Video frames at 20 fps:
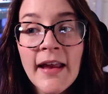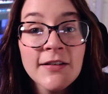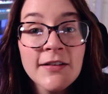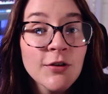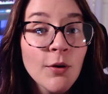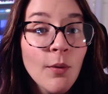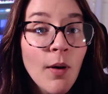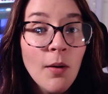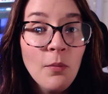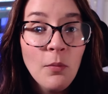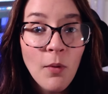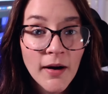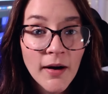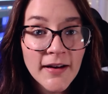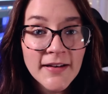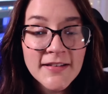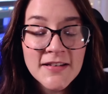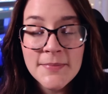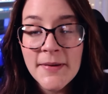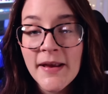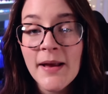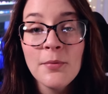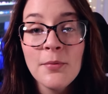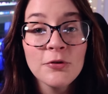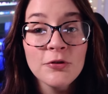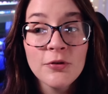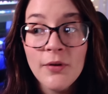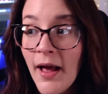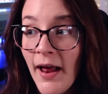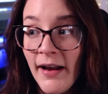And so I wanted to be
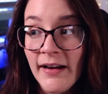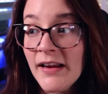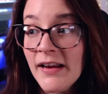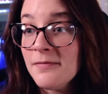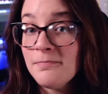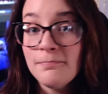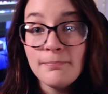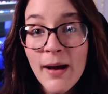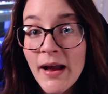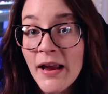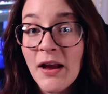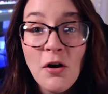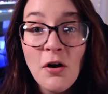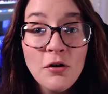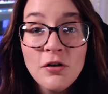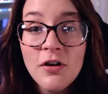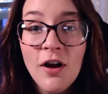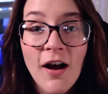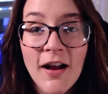able to edit my own